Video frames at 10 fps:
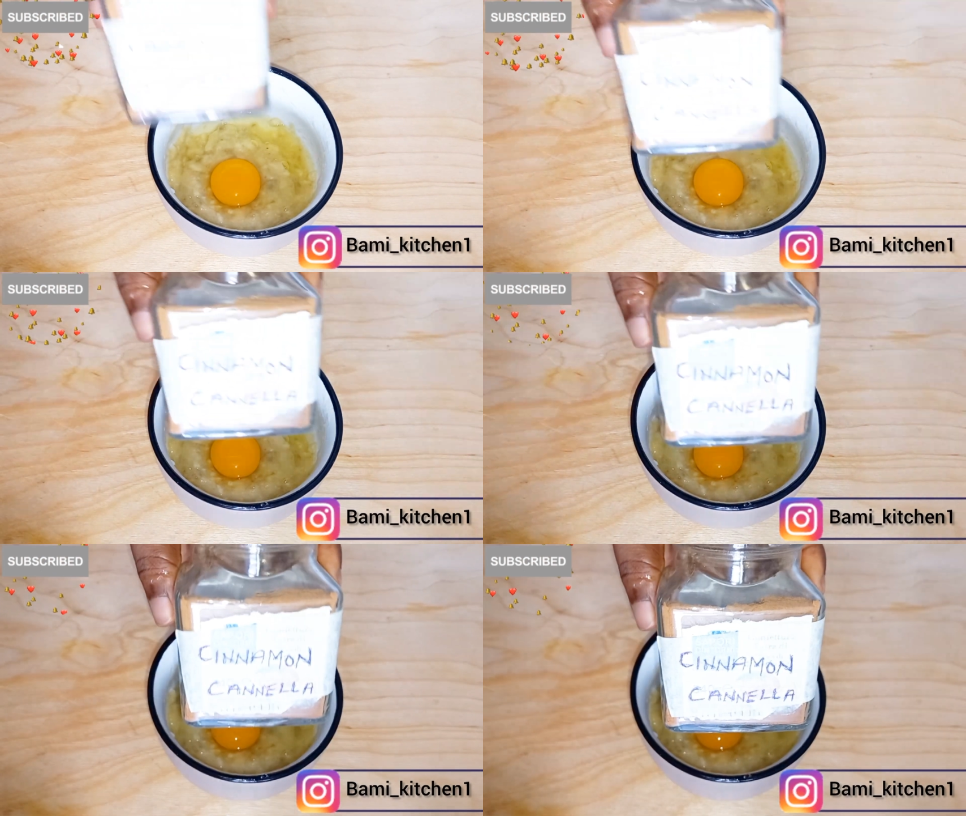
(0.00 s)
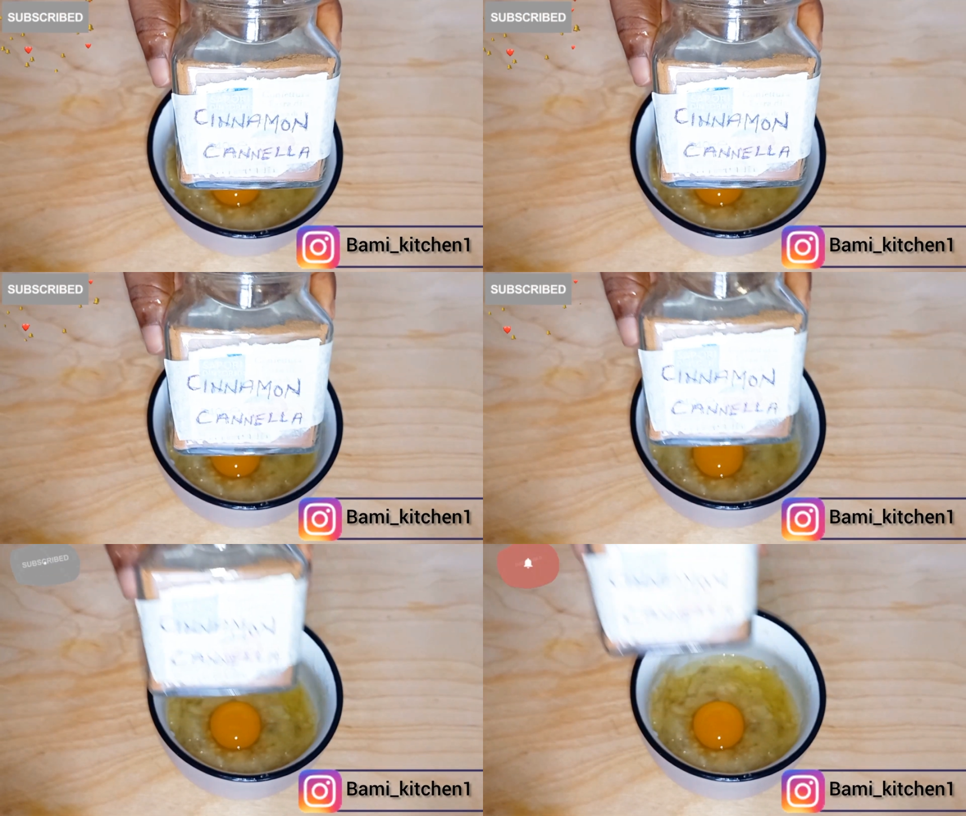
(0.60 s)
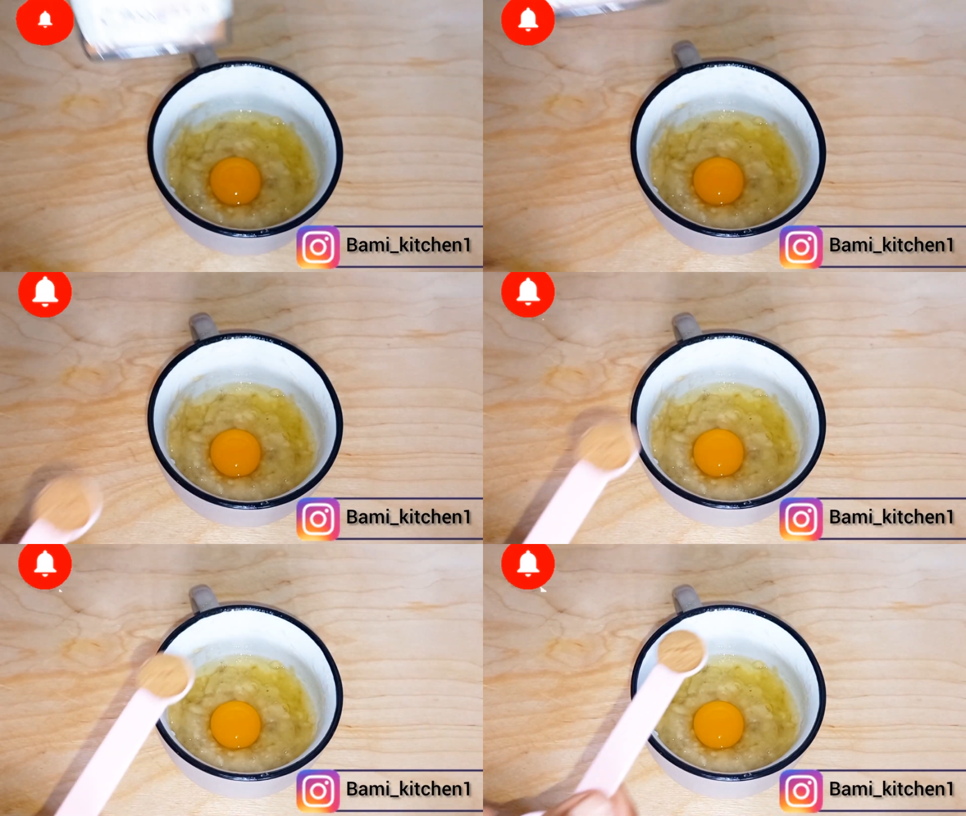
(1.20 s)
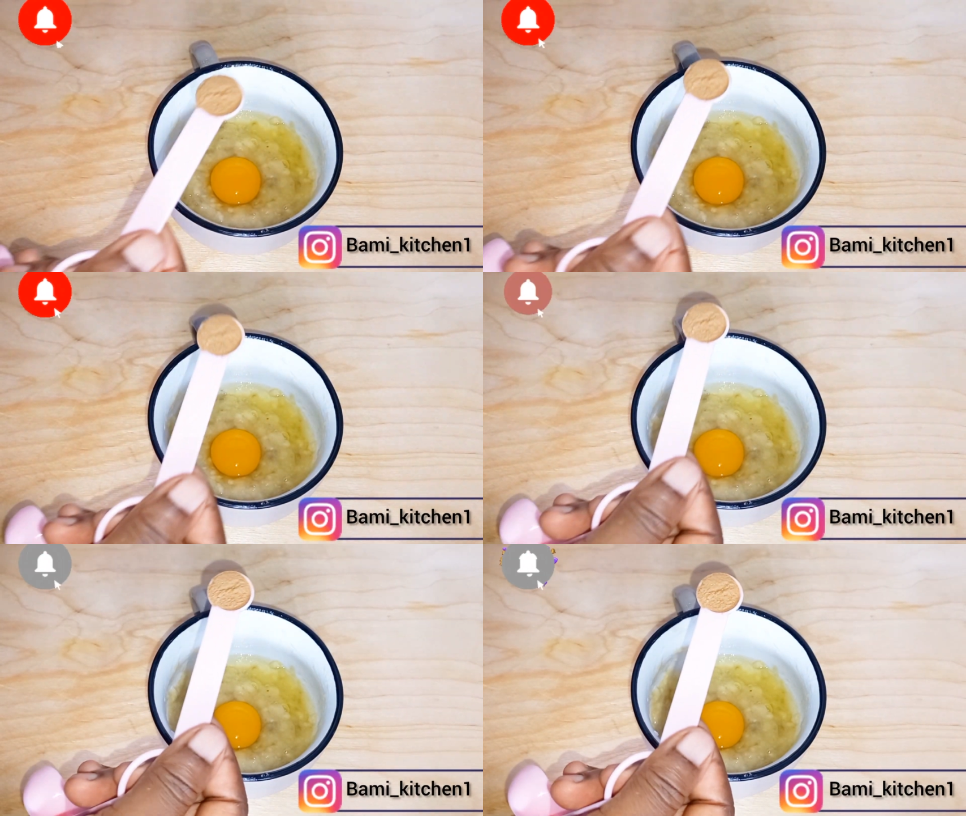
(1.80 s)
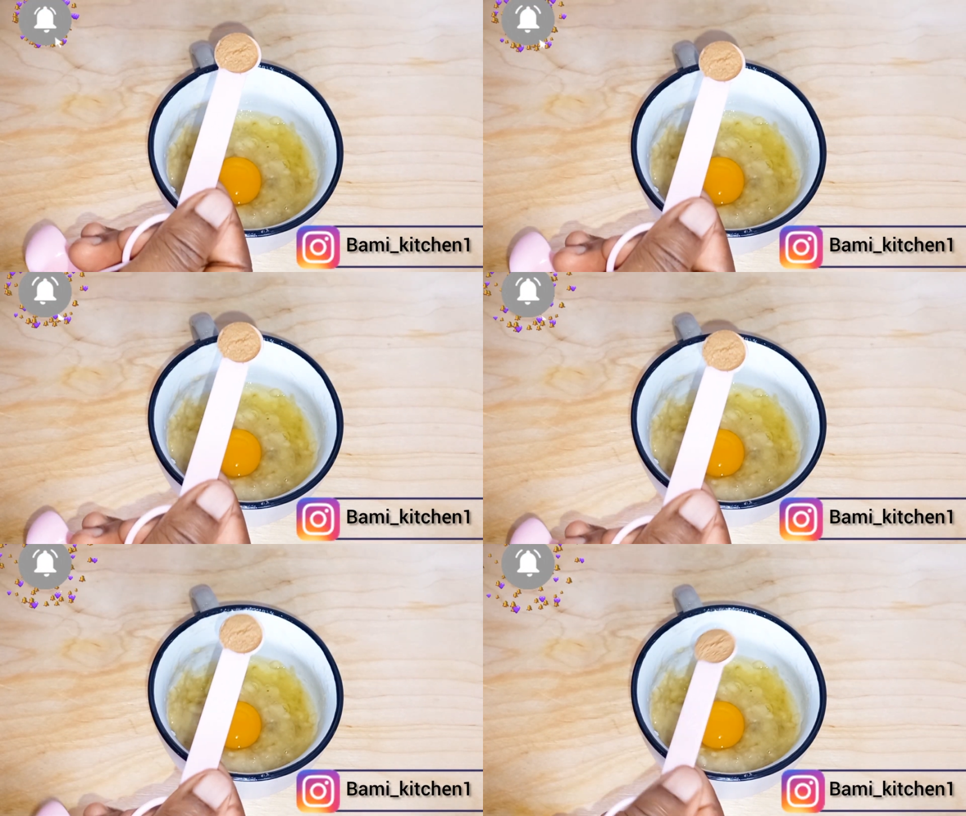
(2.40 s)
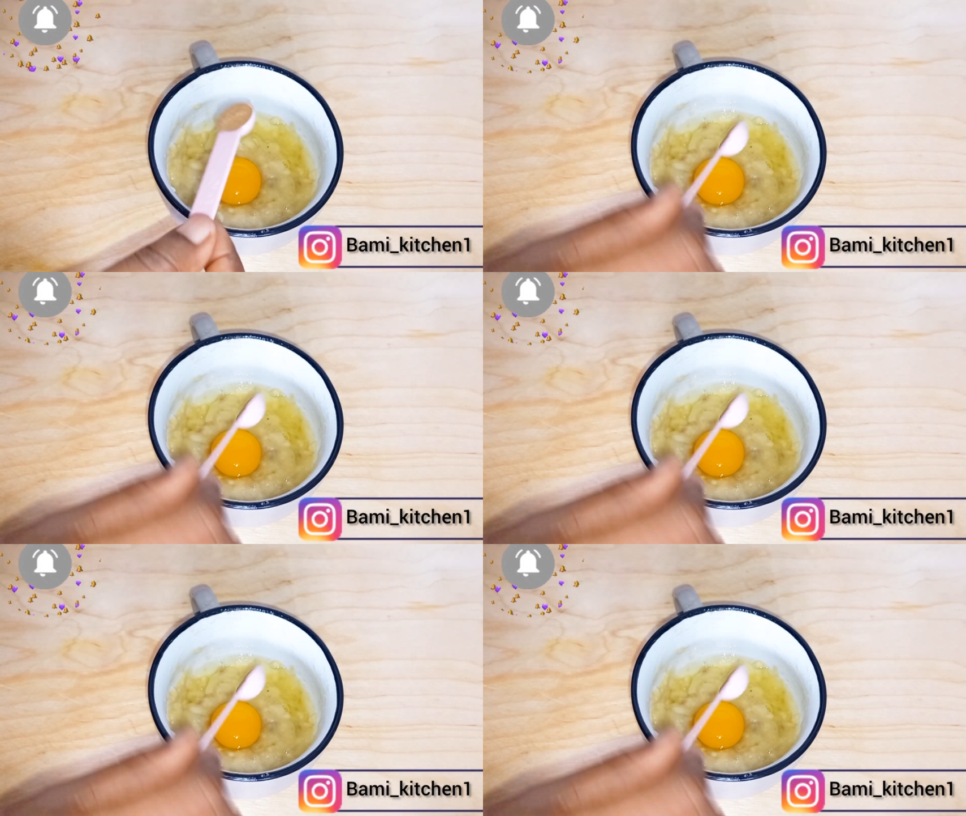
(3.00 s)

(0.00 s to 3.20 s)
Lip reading: [unreadable: no face in view]